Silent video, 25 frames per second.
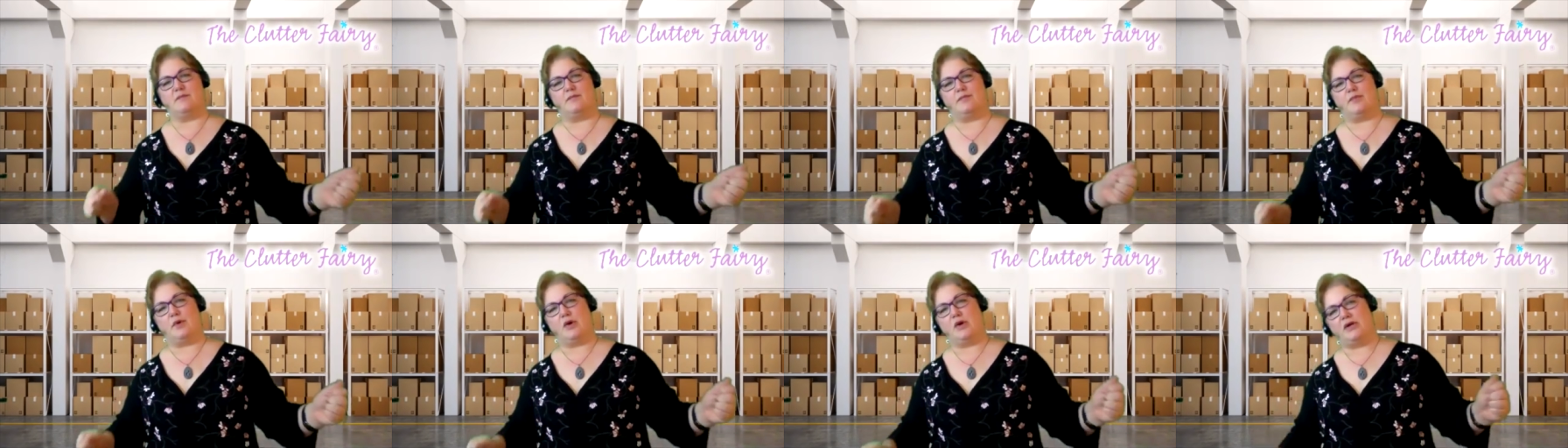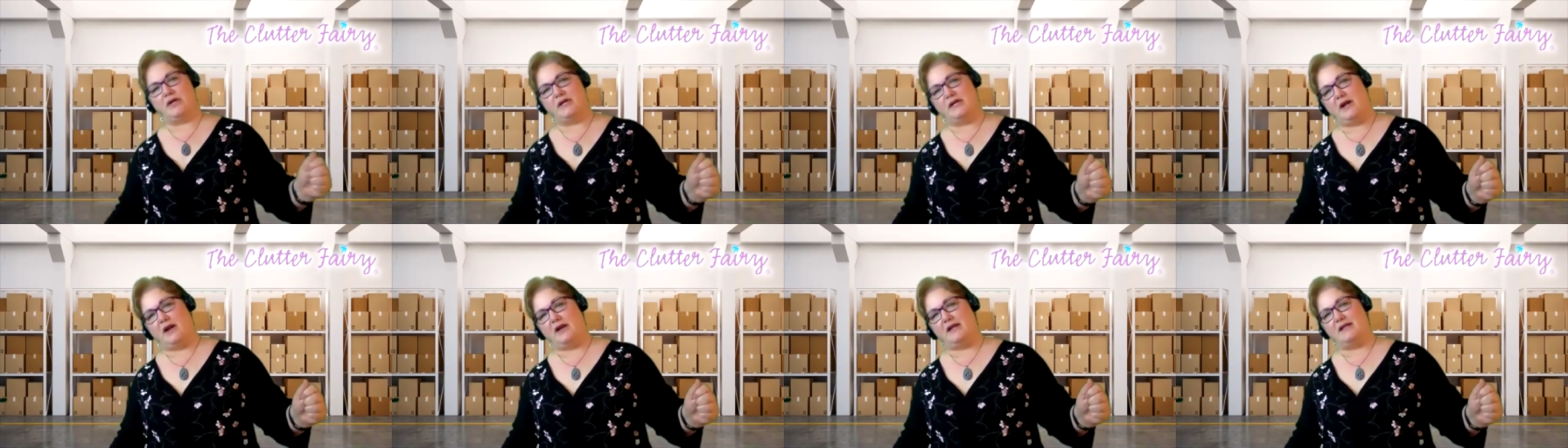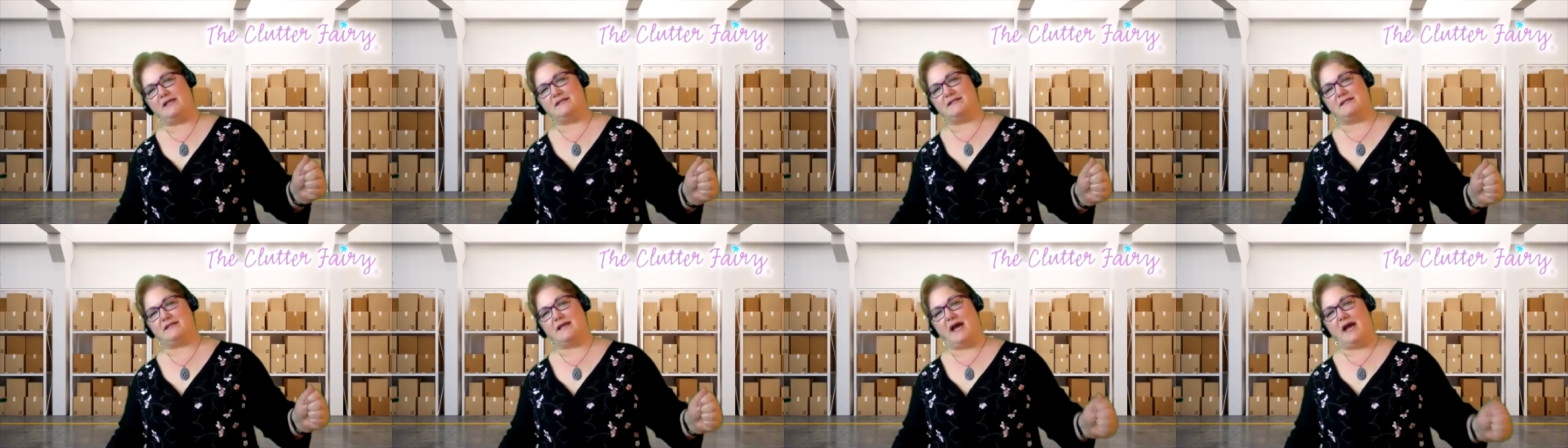put it on
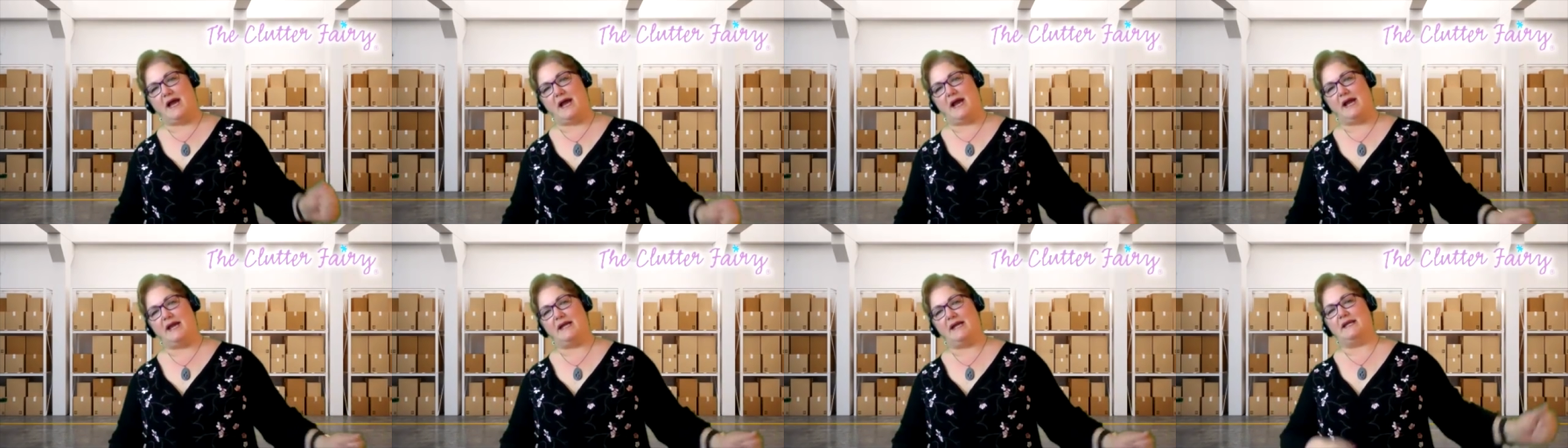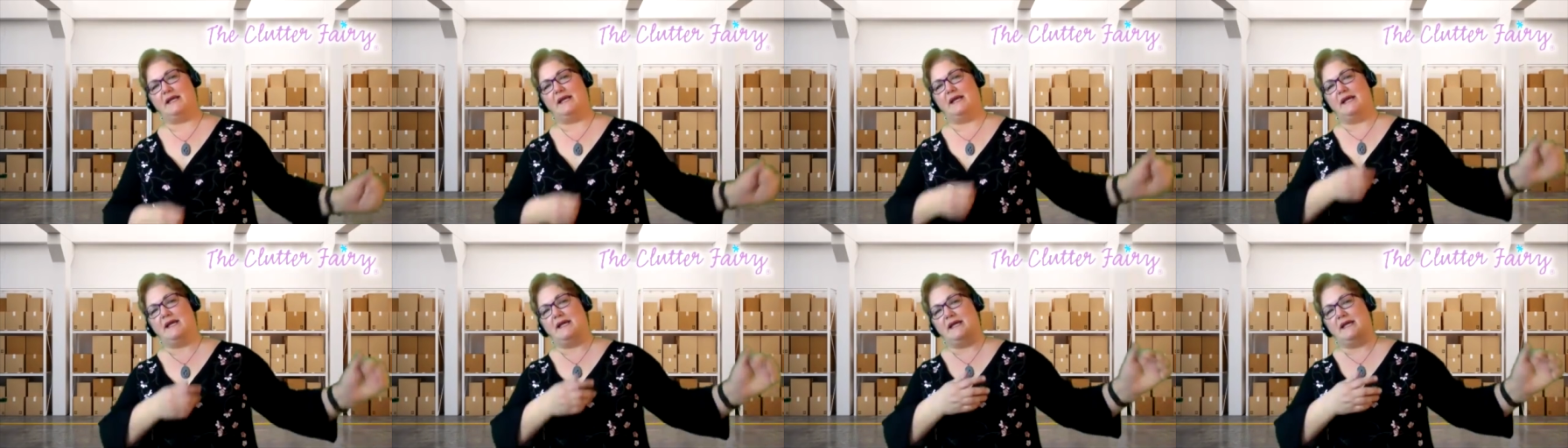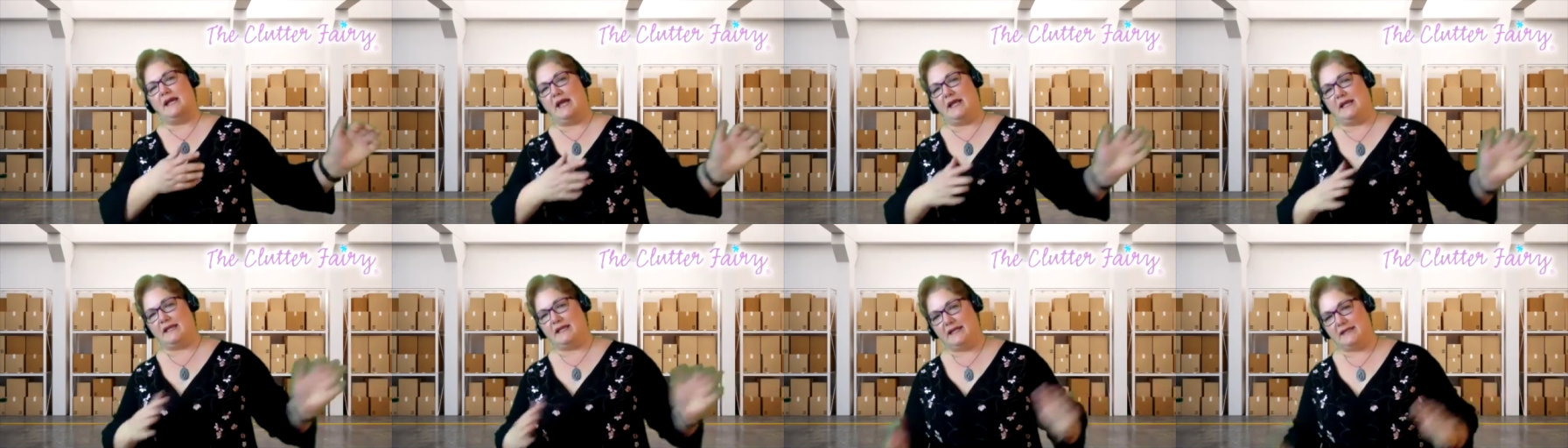its side
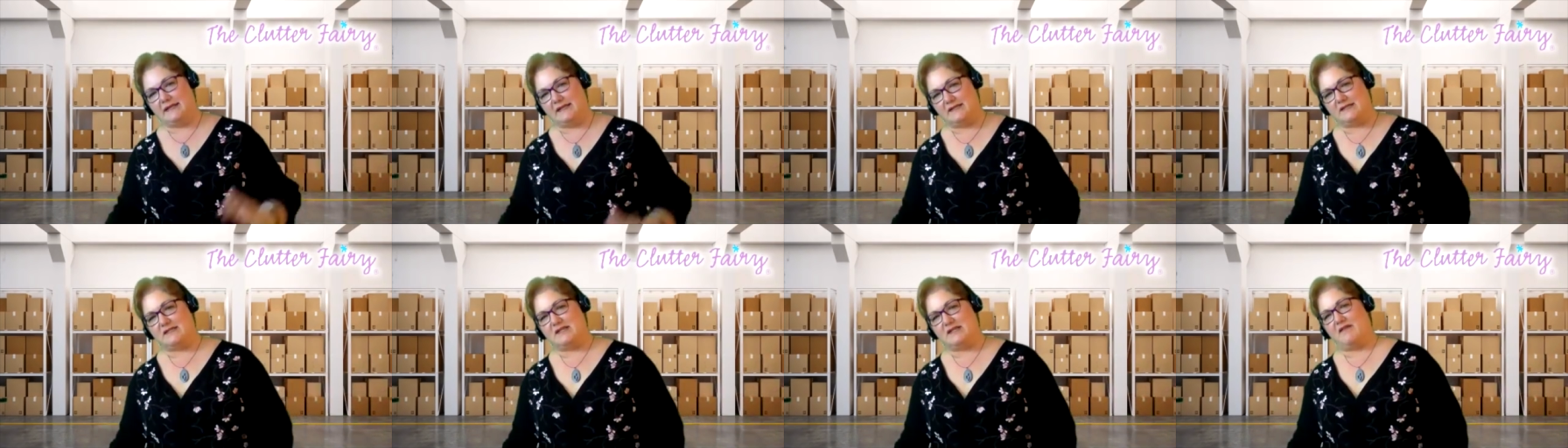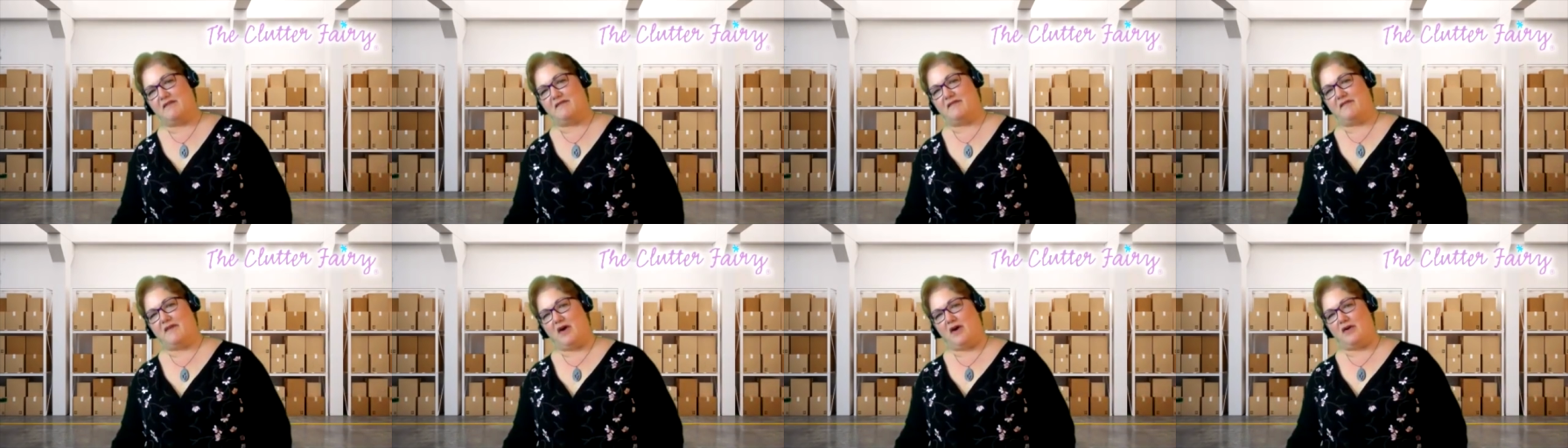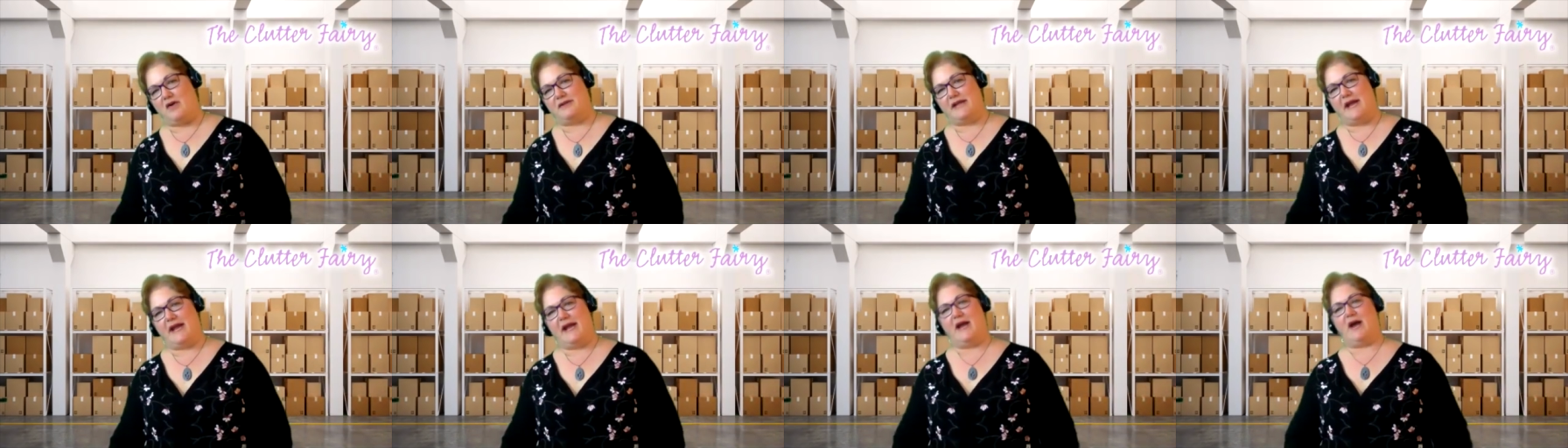and let the stuff
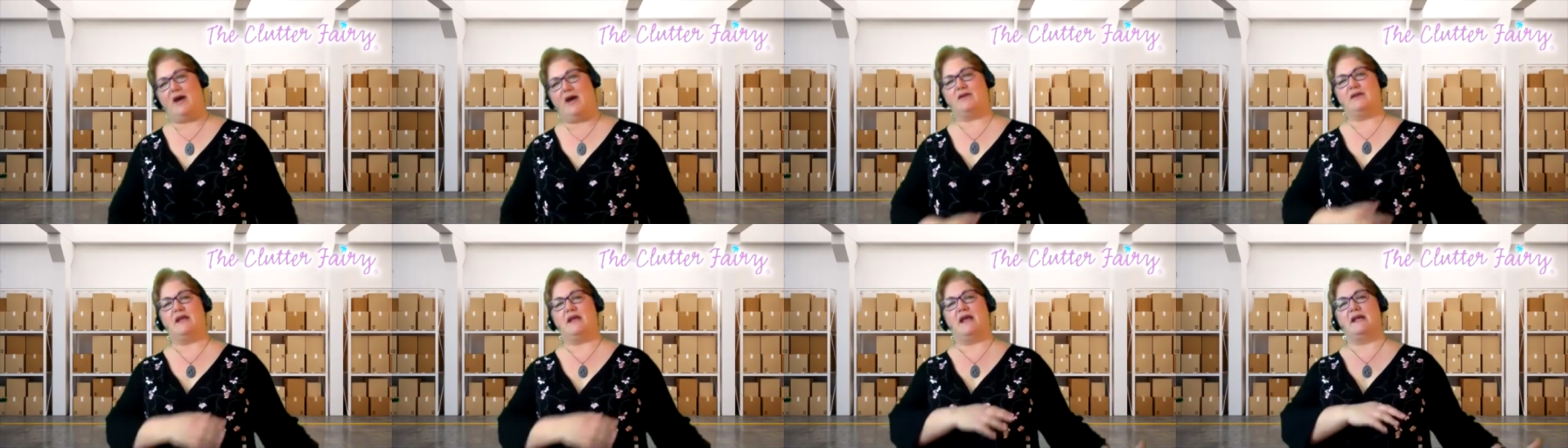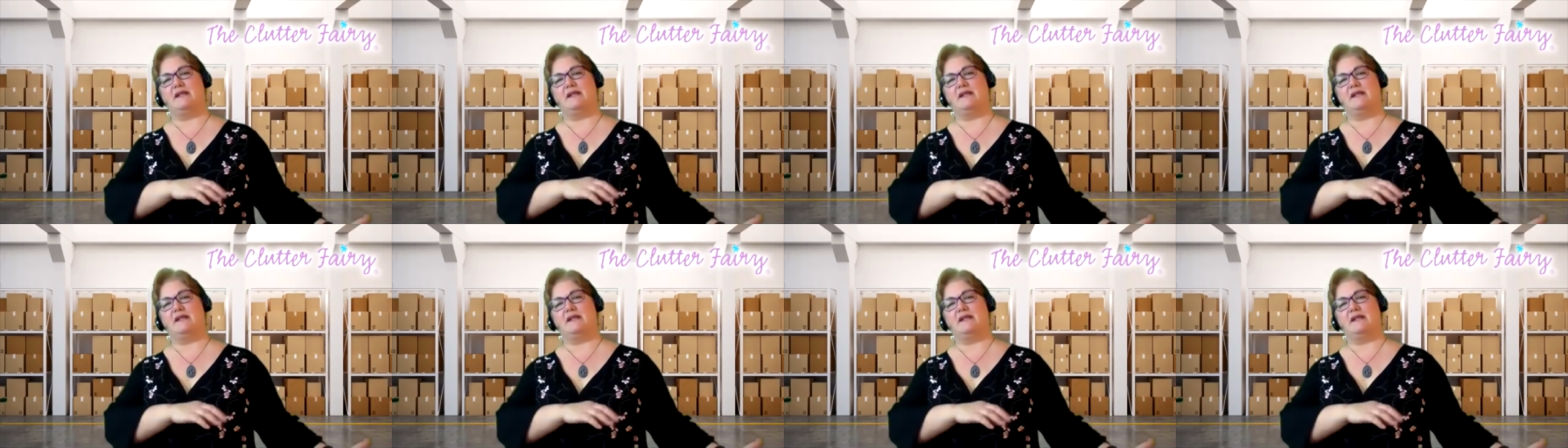fall down,